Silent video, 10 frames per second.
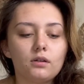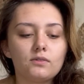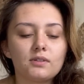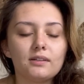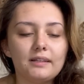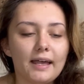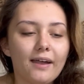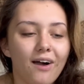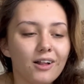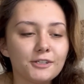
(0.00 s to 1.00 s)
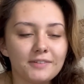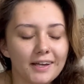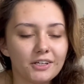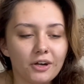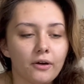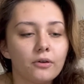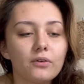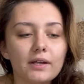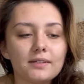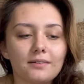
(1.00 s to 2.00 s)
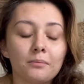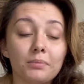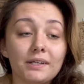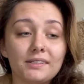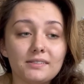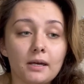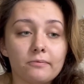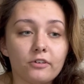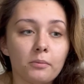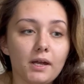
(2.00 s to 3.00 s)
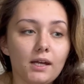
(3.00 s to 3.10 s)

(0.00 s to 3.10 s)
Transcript: to let all of that go is a big step for me.